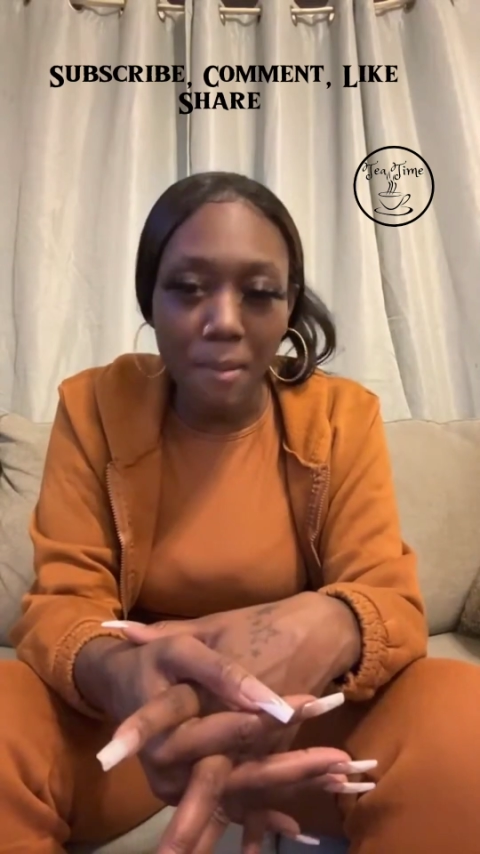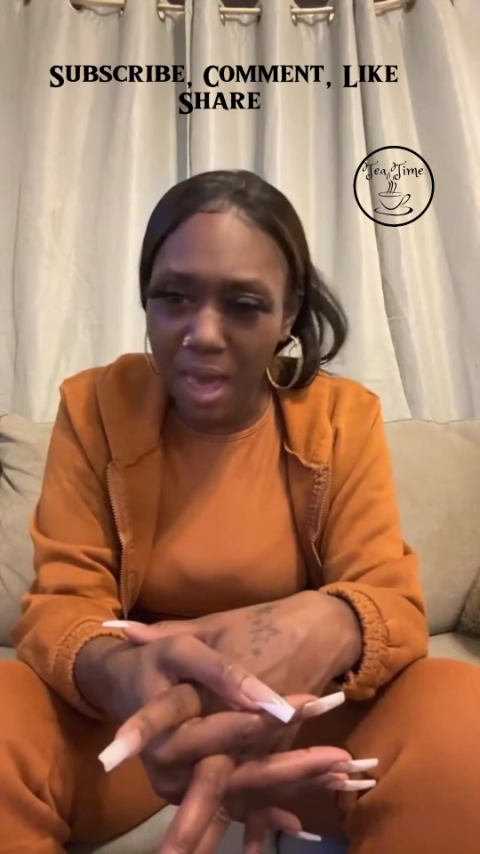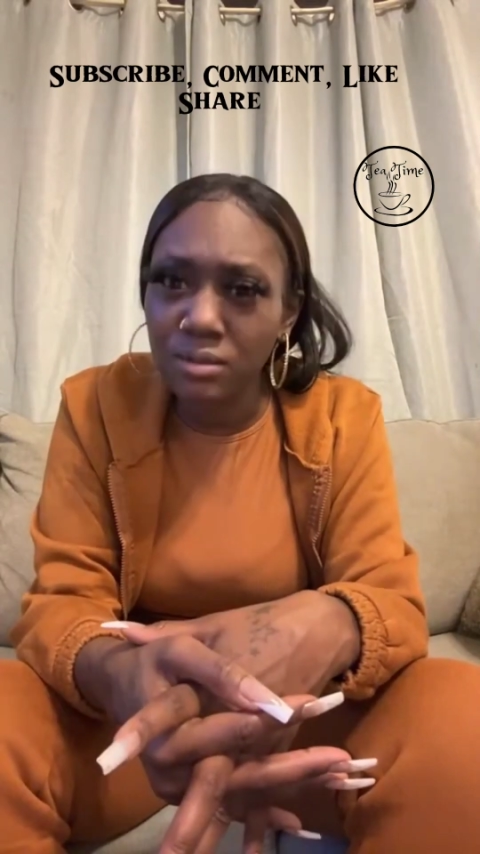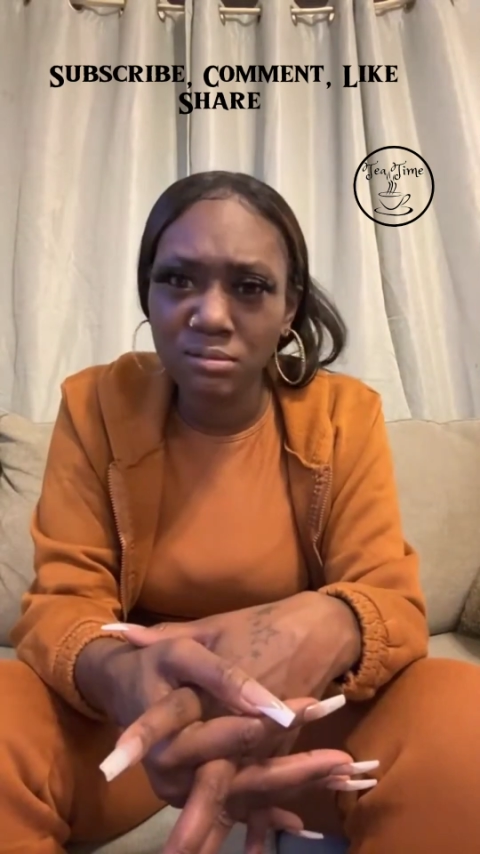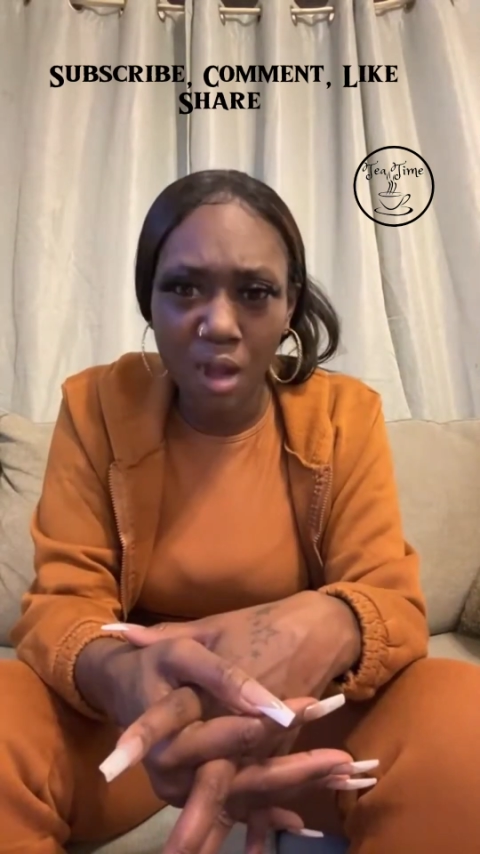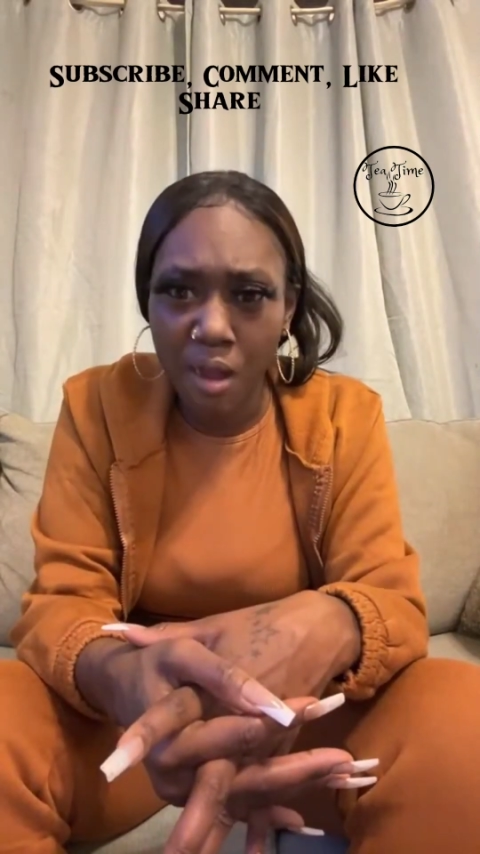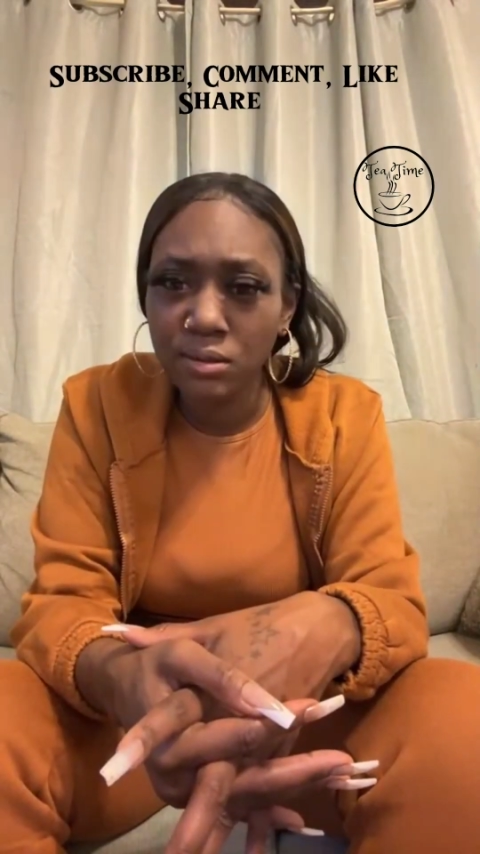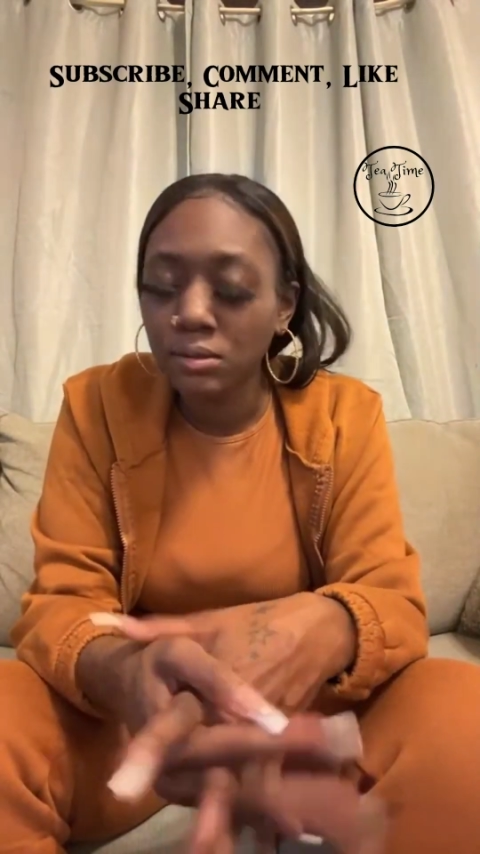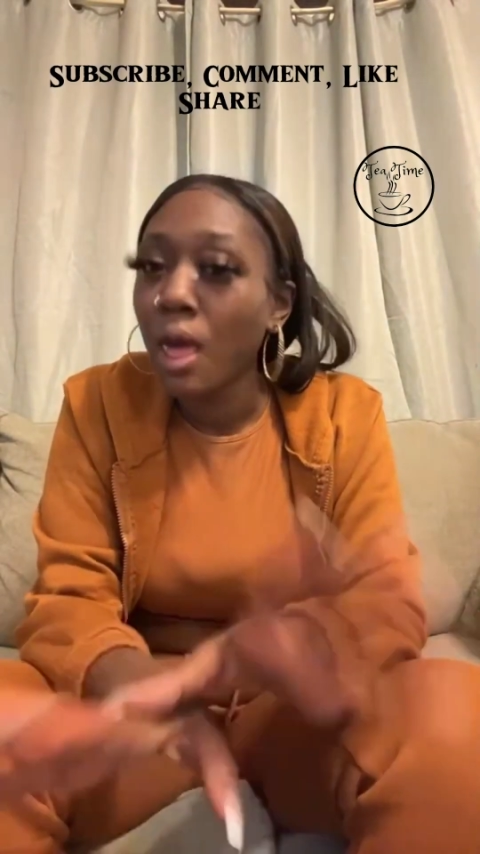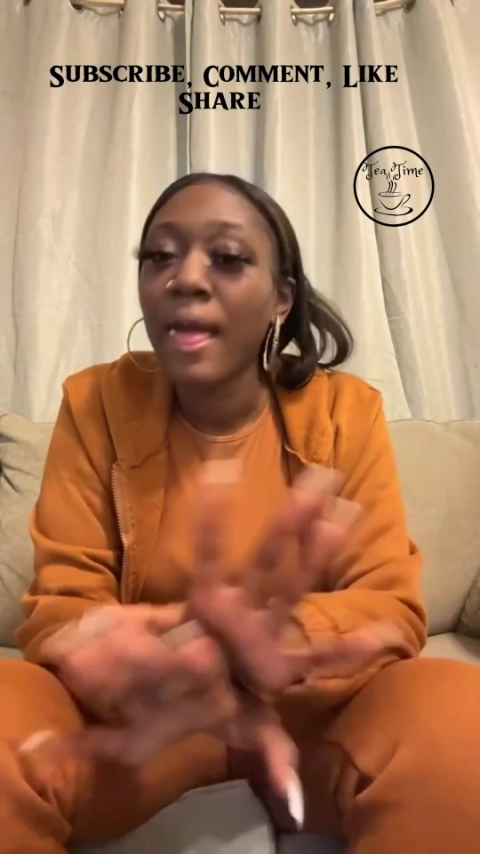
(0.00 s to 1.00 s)
at,
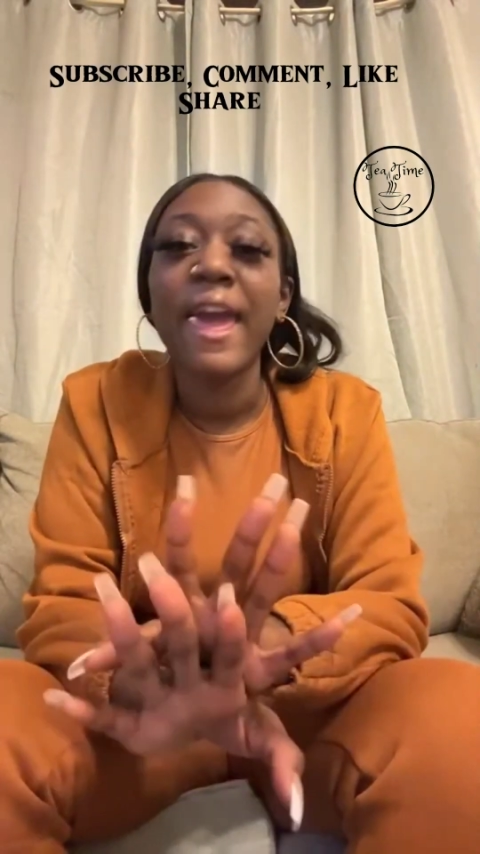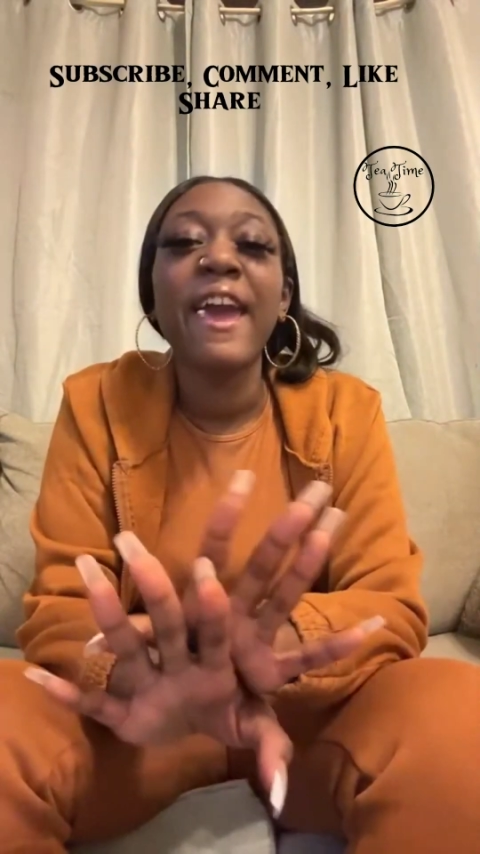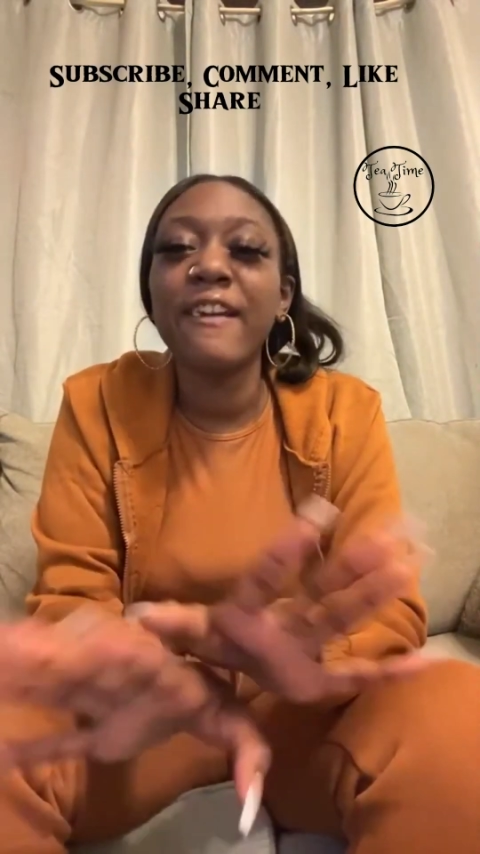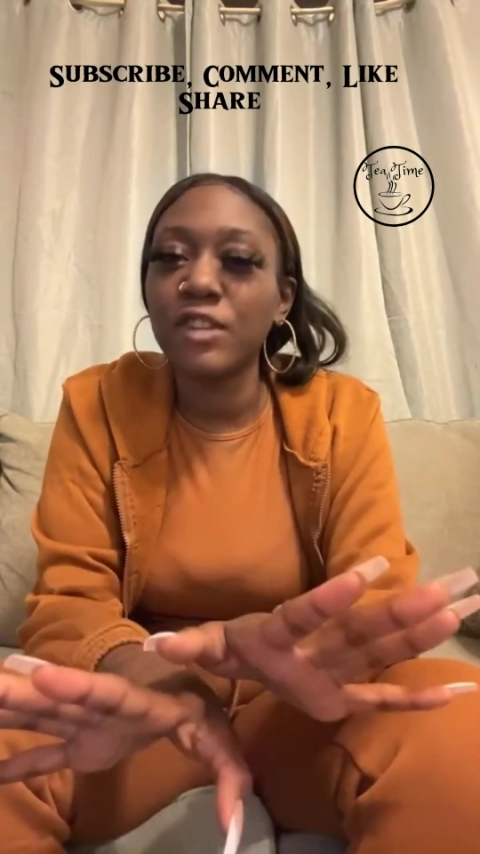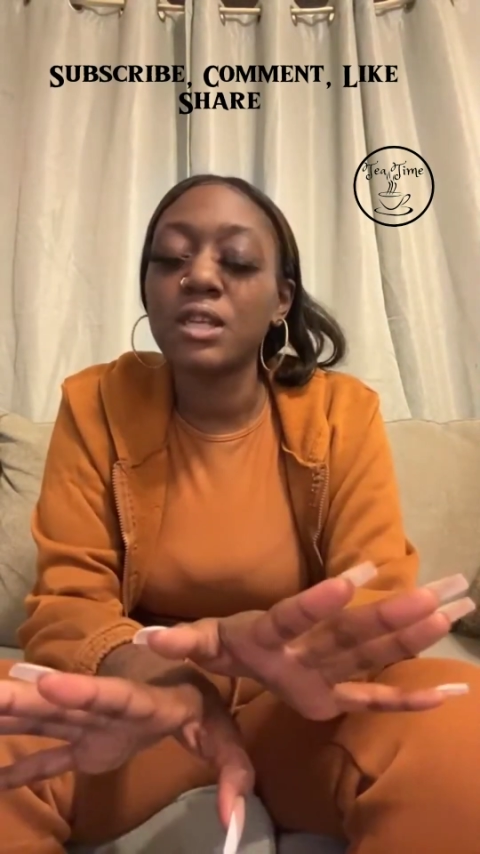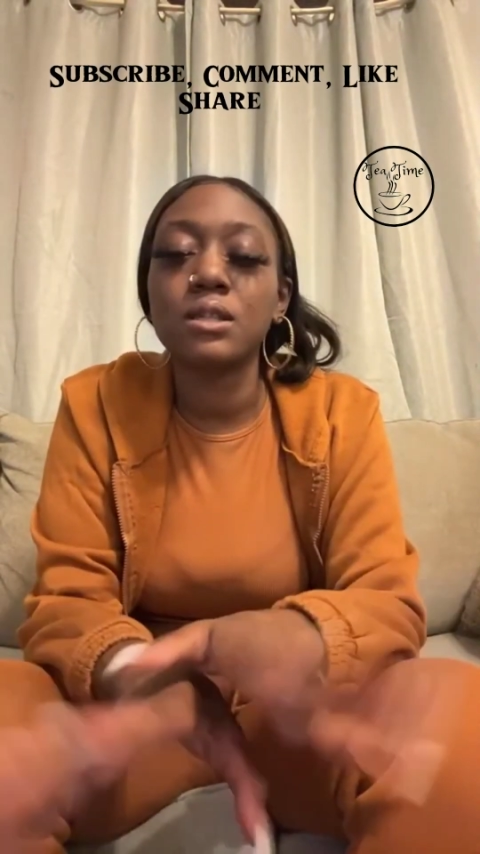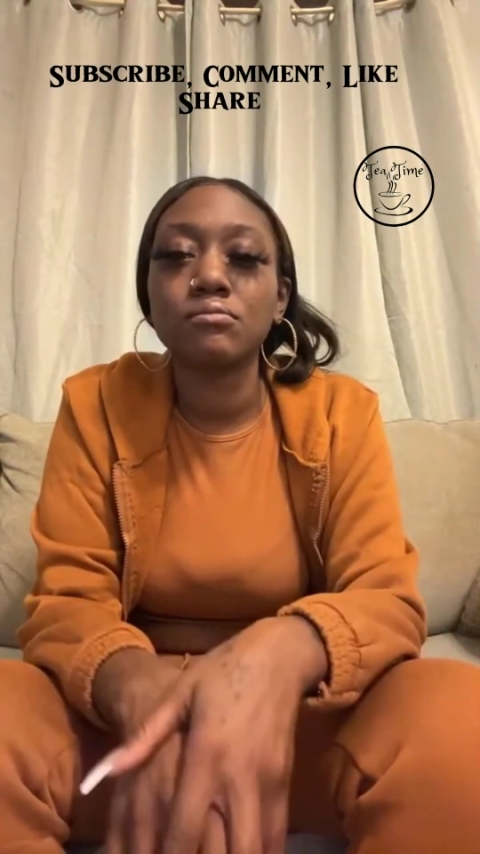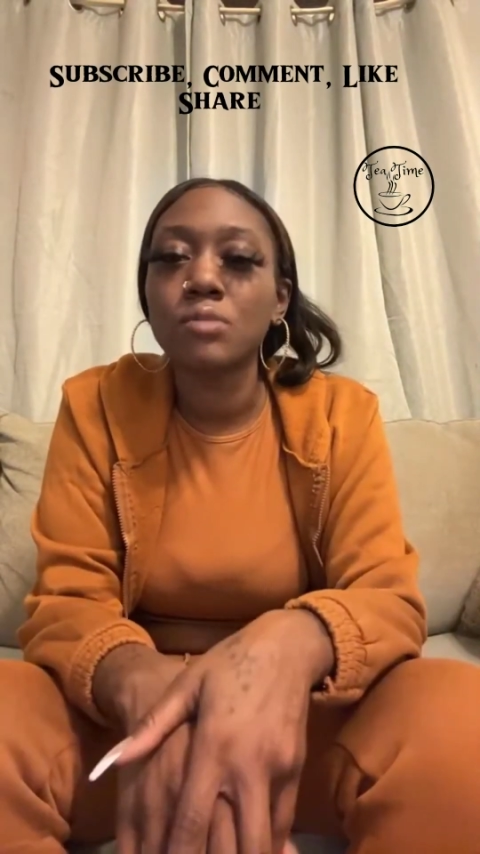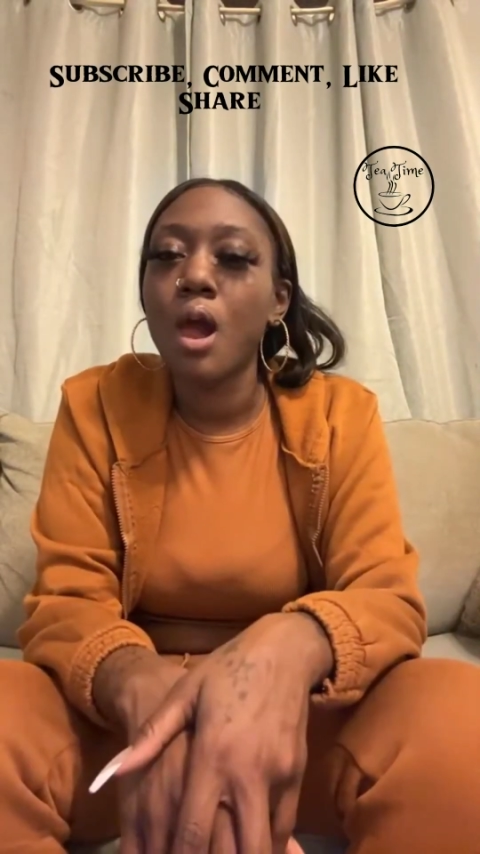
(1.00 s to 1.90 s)
everything.